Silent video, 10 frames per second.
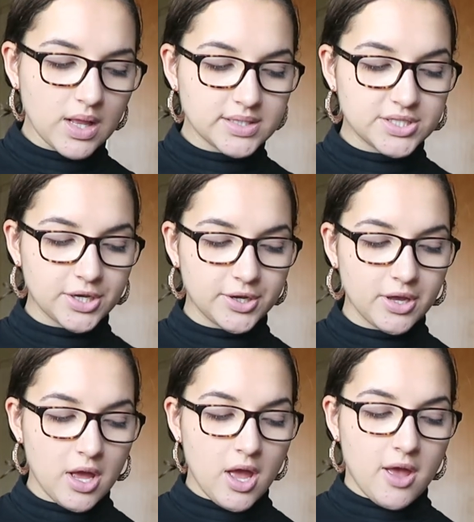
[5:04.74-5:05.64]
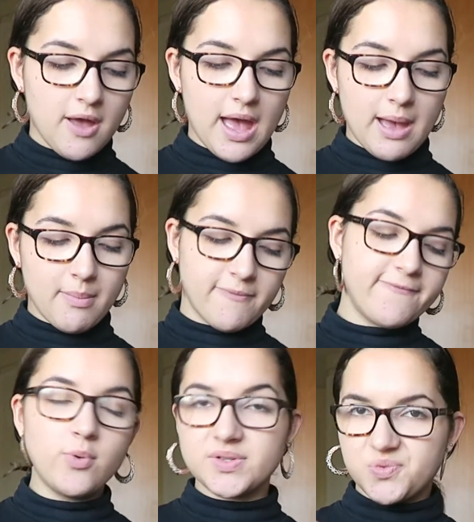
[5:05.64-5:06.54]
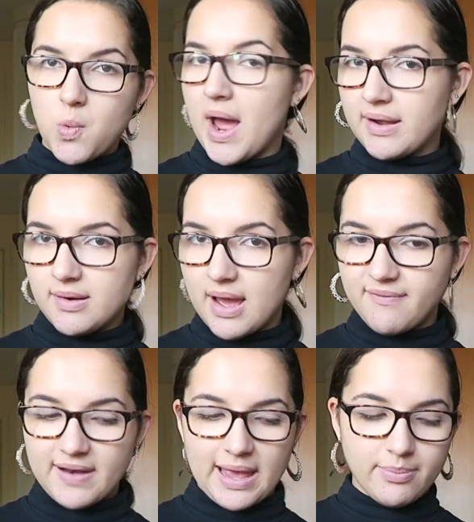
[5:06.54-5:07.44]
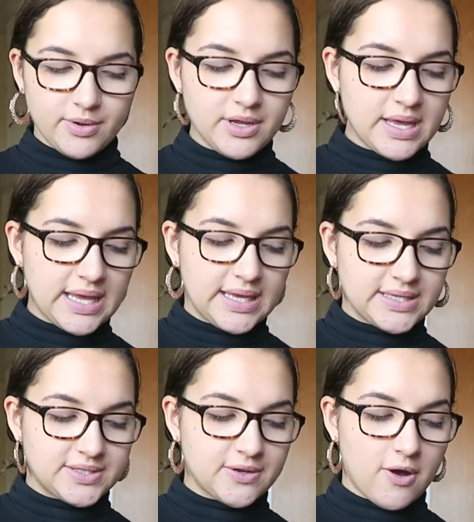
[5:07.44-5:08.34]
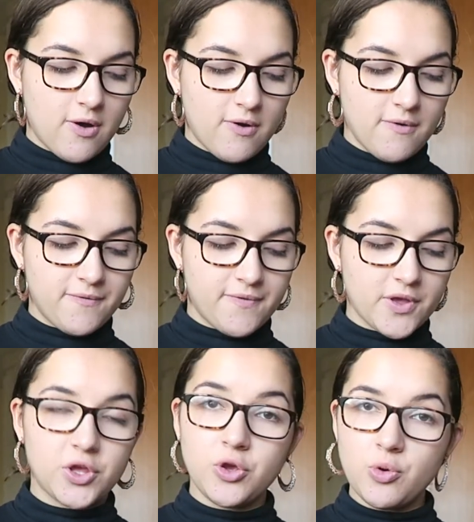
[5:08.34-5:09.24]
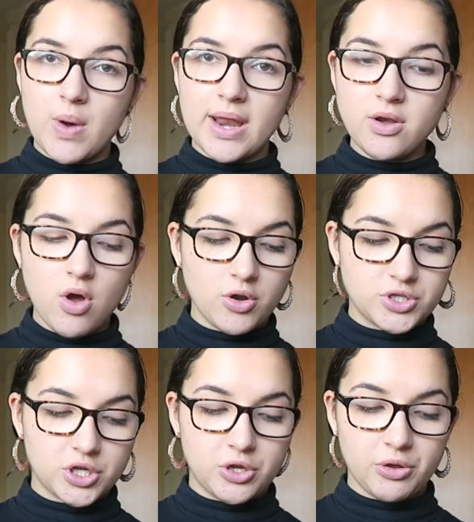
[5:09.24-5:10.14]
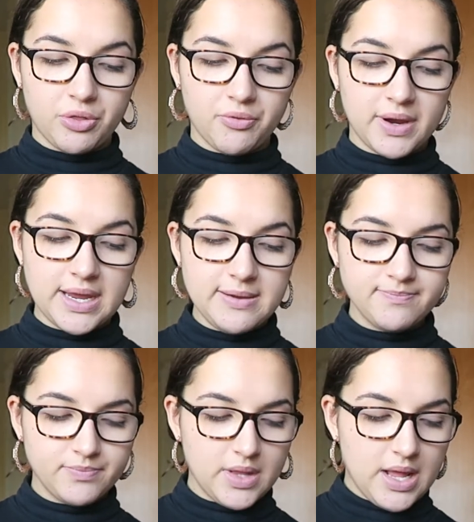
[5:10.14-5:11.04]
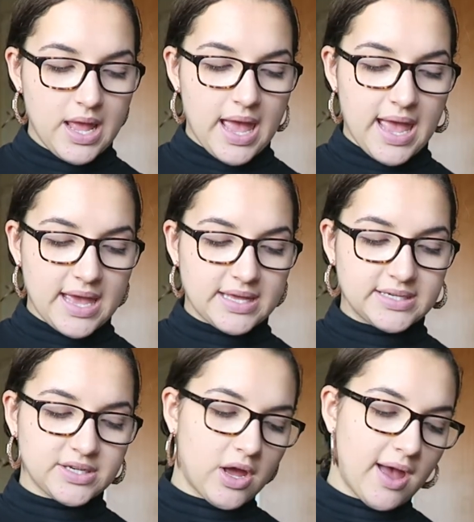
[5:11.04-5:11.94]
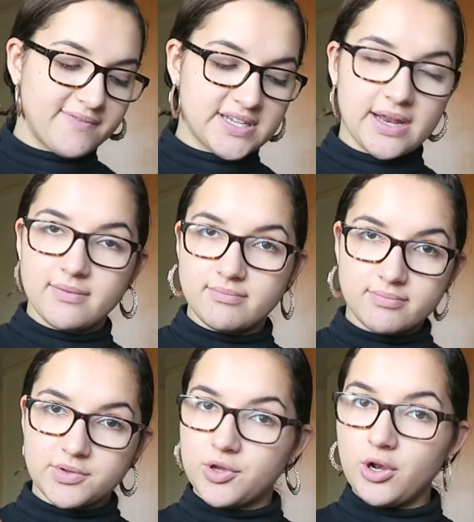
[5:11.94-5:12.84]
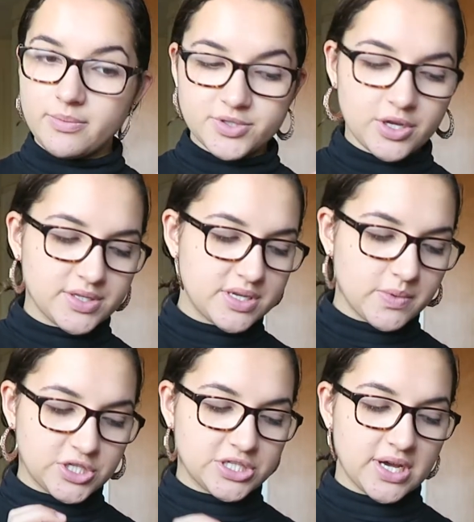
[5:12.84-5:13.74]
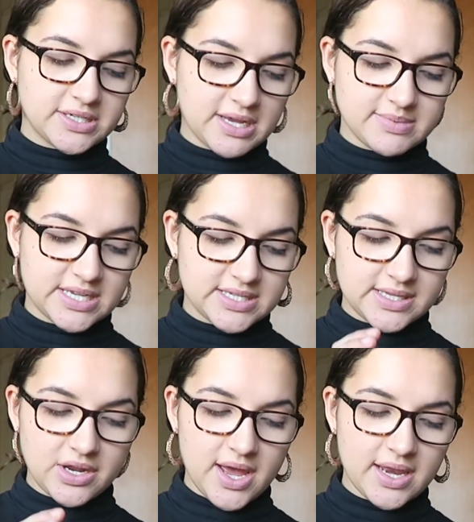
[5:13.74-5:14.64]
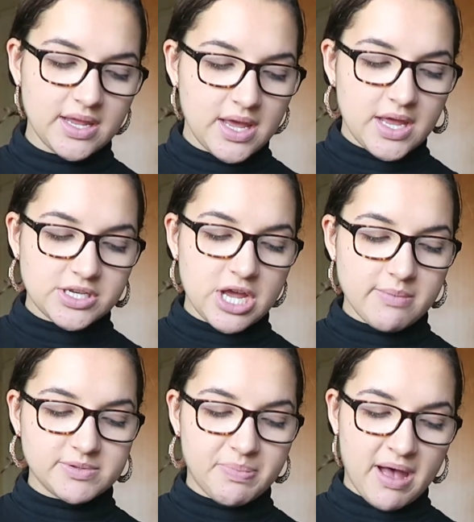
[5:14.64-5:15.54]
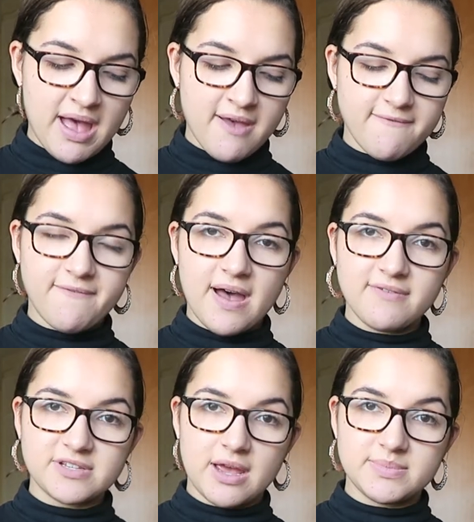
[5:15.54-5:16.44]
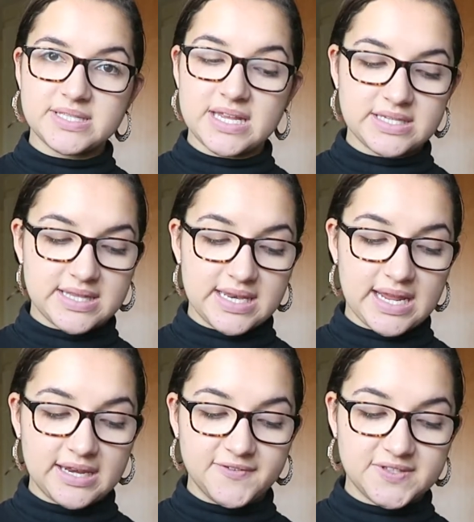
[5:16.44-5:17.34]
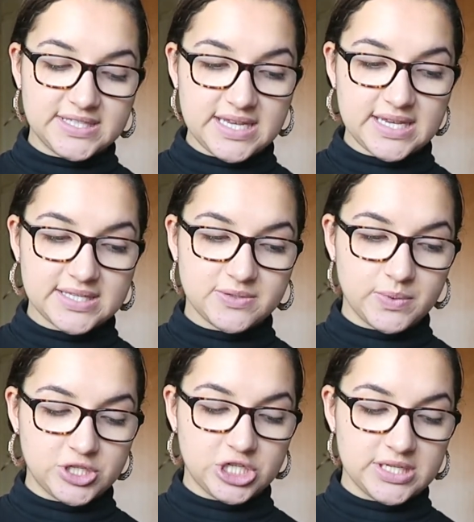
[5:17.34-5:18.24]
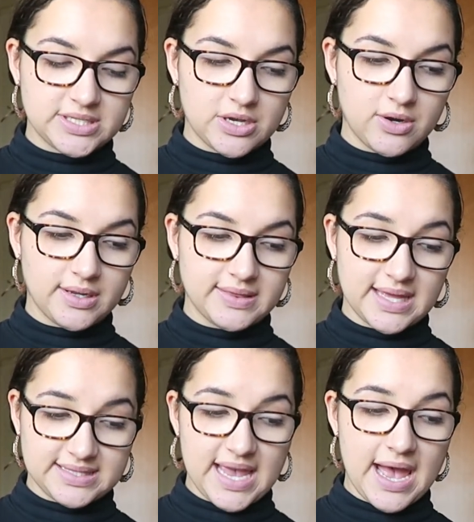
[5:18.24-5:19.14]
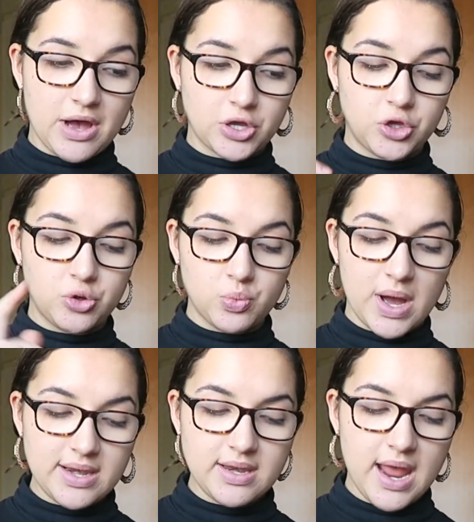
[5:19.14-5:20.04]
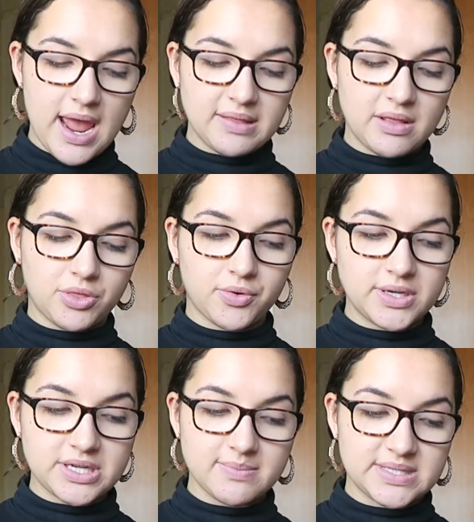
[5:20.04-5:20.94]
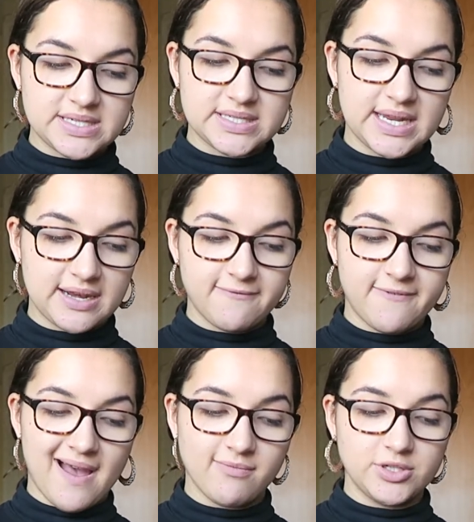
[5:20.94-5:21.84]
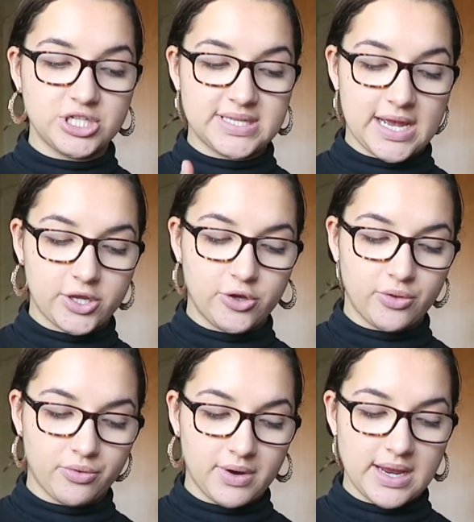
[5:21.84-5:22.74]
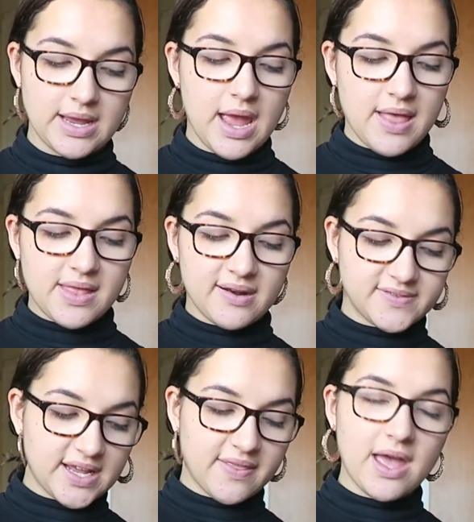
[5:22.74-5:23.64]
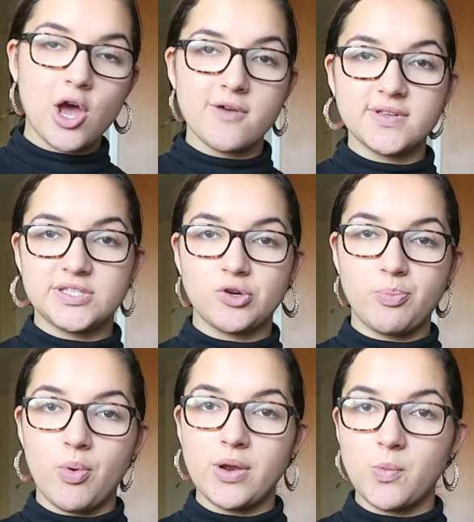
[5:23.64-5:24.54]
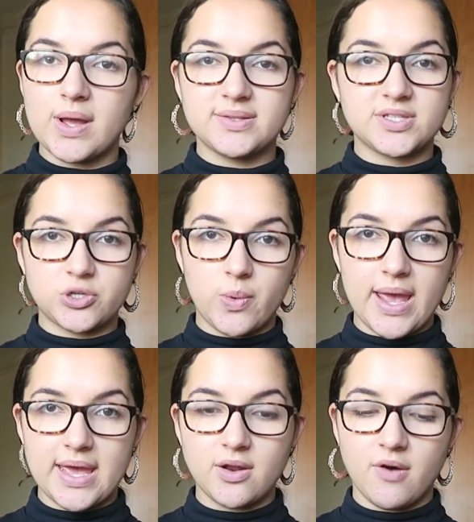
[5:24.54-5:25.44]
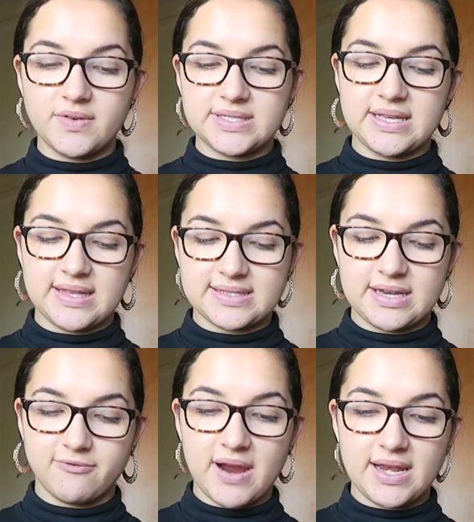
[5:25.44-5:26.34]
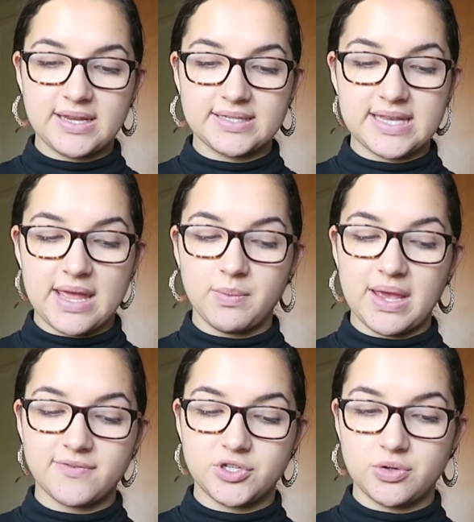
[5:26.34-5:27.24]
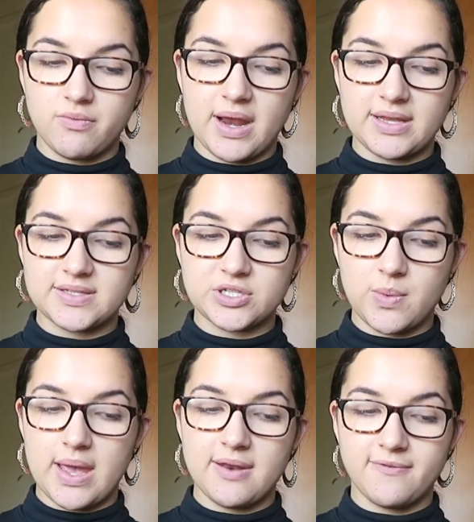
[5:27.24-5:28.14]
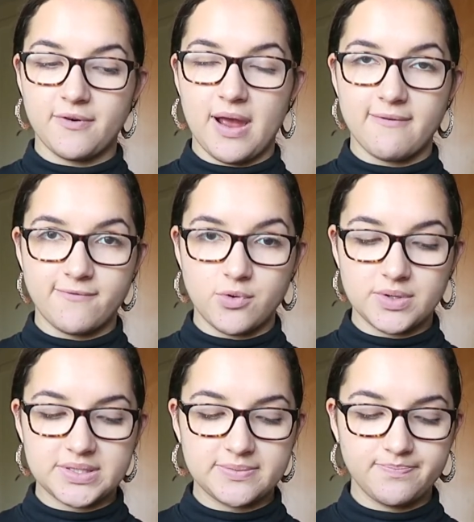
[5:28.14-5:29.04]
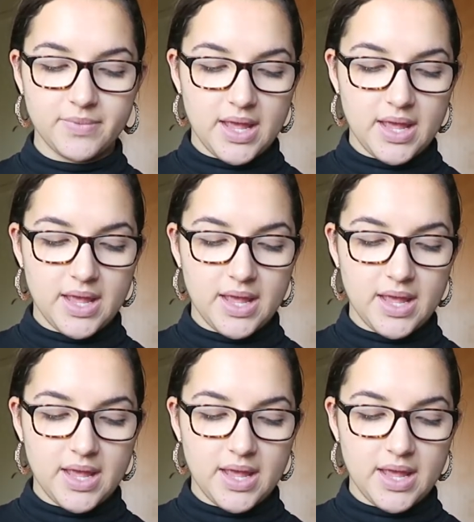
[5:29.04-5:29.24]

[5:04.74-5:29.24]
So force 1, I've labelled it, is of Q1 onto Q3, and I've done coulombs constant, which is 9 times 10 to the 9, times by 5 times 10 to the negative 6, which is that's our Q1, and then 3 times 10 to the negative 5, which is our Q3. Then I've done that over 0.1 squared. Obviously that's our radius, and we have to do a radius squared for our force.